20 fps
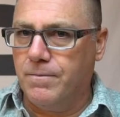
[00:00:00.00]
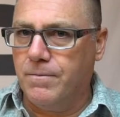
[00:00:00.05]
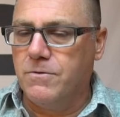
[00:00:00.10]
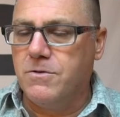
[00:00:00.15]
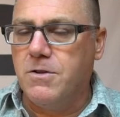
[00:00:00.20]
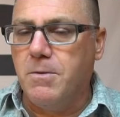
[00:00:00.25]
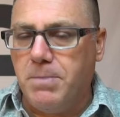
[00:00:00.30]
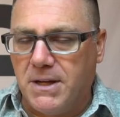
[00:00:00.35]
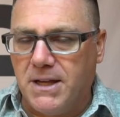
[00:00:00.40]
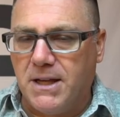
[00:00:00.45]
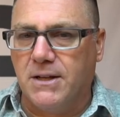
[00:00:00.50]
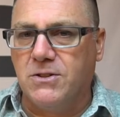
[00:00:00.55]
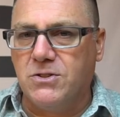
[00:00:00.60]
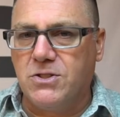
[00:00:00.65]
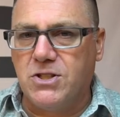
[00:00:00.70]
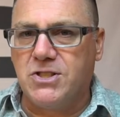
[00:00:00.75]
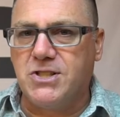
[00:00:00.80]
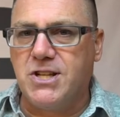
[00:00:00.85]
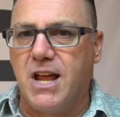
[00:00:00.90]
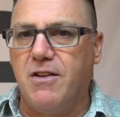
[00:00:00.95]
to begin
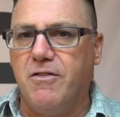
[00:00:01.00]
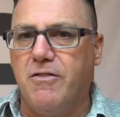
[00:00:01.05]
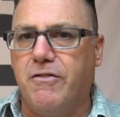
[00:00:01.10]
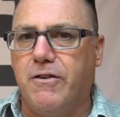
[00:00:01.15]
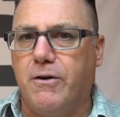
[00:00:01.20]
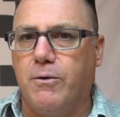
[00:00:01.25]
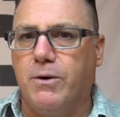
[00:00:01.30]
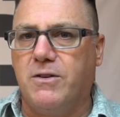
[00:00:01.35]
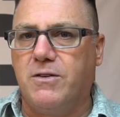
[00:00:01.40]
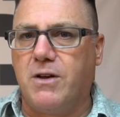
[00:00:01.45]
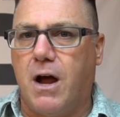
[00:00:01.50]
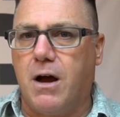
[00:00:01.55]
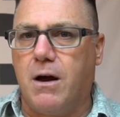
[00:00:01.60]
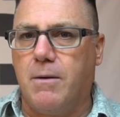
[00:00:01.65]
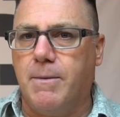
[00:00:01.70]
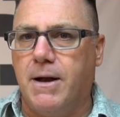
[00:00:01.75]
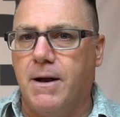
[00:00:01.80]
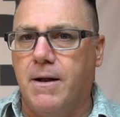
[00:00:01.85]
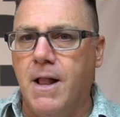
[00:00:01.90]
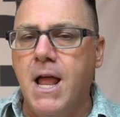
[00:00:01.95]
to save for
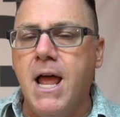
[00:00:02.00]
retirement.